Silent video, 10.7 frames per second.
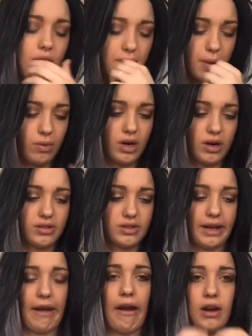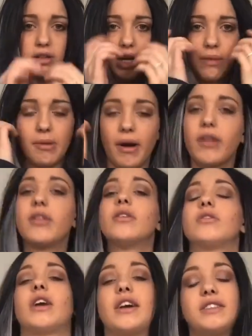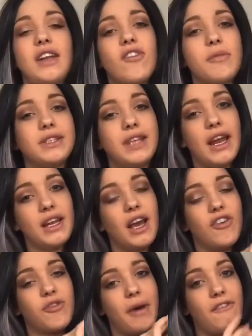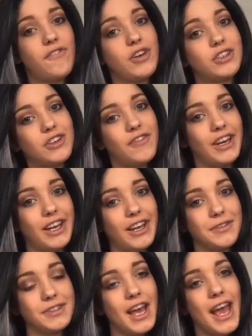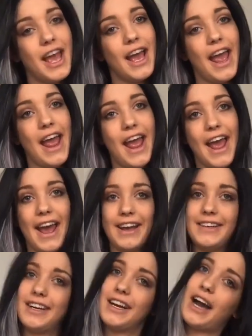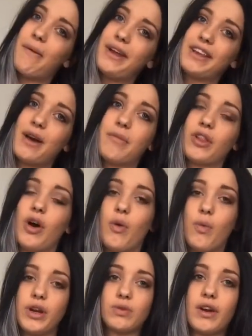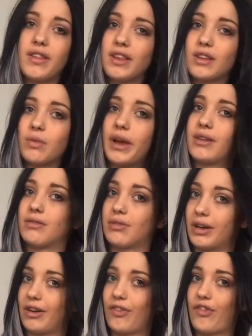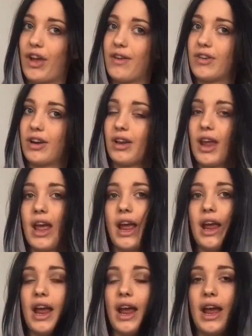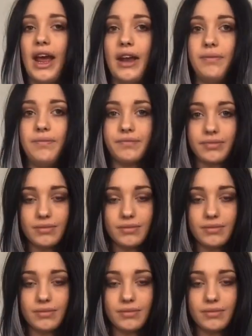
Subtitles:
Oh my word, it's like hair stuck in my mouth. So you guys never miss any of my future videos. And comment down below which one of these wigs were your favorite. And...